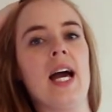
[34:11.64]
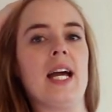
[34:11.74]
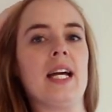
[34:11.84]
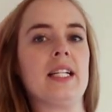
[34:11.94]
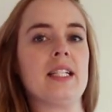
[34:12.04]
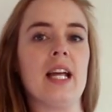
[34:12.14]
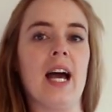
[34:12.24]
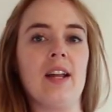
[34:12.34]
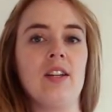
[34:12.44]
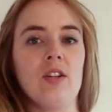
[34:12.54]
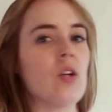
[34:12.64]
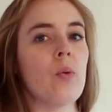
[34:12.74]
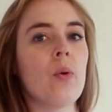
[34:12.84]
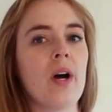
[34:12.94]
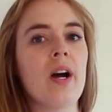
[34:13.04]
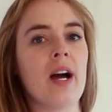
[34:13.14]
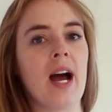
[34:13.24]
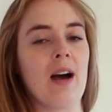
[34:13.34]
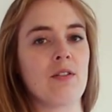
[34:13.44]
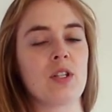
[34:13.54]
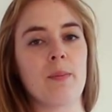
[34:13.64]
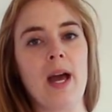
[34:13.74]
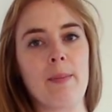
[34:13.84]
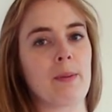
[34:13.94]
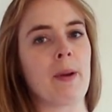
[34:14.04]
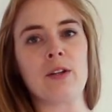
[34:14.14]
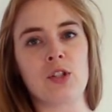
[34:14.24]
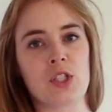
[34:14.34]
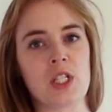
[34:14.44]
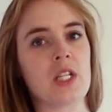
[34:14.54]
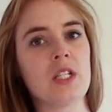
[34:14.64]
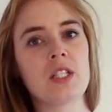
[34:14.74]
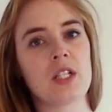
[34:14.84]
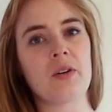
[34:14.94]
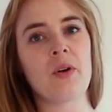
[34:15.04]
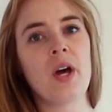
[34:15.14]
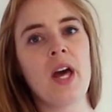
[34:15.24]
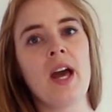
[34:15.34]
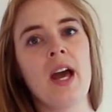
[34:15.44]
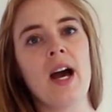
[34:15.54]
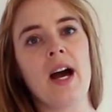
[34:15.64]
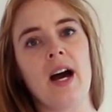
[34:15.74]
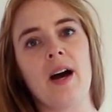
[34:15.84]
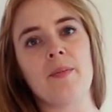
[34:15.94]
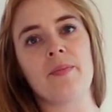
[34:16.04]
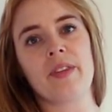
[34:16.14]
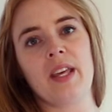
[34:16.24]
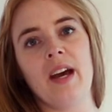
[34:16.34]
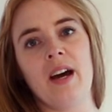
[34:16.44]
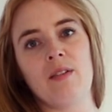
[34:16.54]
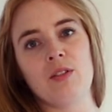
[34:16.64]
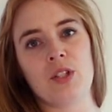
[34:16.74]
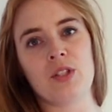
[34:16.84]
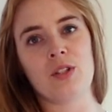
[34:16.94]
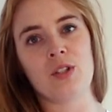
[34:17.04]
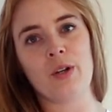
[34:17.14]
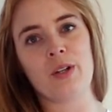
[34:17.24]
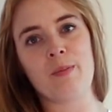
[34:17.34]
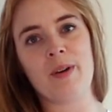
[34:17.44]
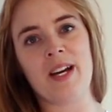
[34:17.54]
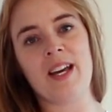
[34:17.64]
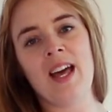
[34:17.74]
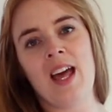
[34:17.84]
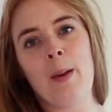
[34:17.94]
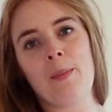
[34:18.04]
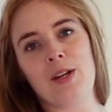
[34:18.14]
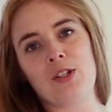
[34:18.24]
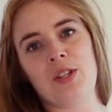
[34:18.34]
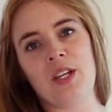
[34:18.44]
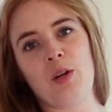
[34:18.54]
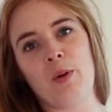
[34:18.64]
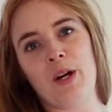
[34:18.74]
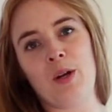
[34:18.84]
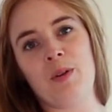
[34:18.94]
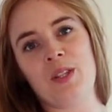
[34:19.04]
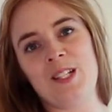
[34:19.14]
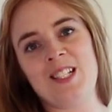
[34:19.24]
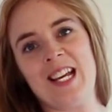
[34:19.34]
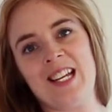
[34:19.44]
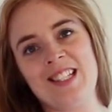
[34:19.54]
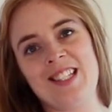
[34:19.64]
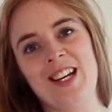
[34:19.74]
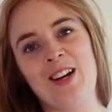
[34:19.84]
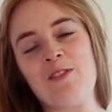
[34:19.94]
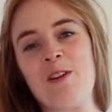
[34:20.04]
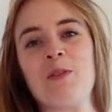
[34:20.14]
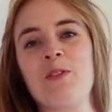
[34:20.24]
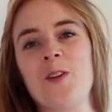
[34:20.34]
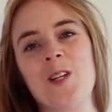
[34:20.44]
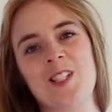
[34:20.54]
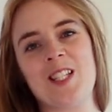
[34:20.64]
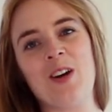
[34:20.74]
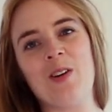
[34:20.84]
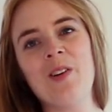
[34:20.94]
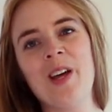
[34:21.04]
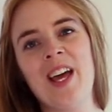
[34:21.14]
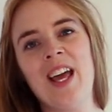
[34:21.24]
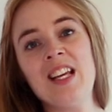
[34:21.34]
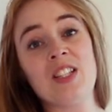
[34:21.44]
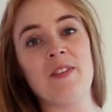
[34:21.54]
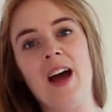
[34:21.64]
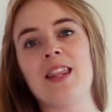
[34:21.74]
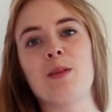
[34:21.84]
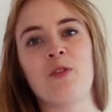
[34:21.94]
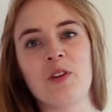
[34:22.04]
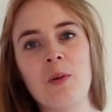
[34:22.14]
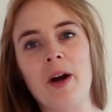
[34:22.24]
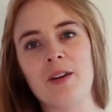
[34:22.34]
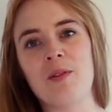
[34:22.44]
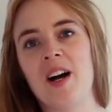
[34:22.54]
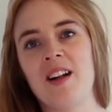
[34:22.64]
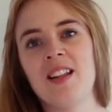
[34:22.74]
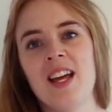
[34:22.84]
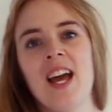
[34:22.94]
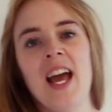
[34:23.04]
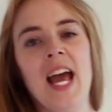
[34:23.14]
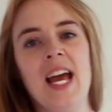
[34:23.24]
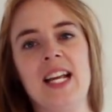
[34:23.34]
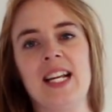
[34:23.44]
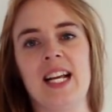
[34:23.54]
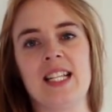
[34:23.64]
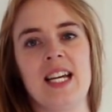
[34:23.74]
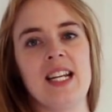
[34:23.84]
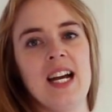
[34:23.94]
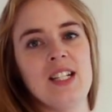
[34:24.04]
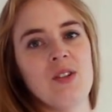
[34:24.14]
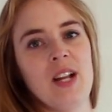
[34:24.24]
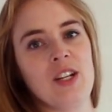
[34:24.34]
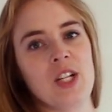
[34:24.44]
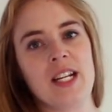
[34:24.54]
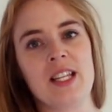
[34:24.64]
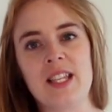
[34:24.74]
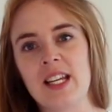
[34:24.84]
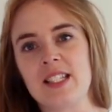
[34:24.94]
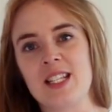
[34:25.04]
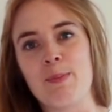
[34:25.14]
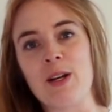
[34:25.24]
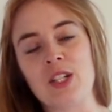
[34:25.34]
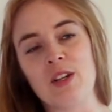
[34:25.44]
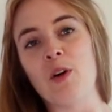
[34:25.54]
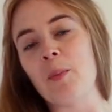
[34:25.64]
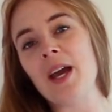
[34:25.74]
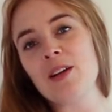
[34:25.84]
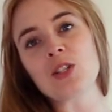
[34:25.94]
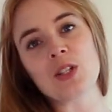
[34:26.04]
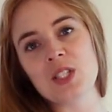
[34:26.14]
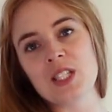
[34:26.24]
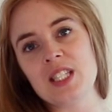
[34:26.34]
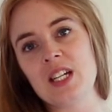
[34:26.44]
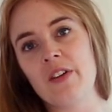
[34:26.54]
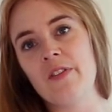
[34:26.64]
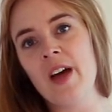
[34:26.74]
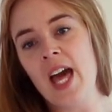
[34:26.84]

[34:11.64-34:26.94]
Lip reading: And I do have some epic pictures in this, so yeah, I will just insert my picture in the aquarium in these leggings here from a few years ago. So I've had them for quite a while, and like I said, I do like shiny things, especially for pictures and stuff.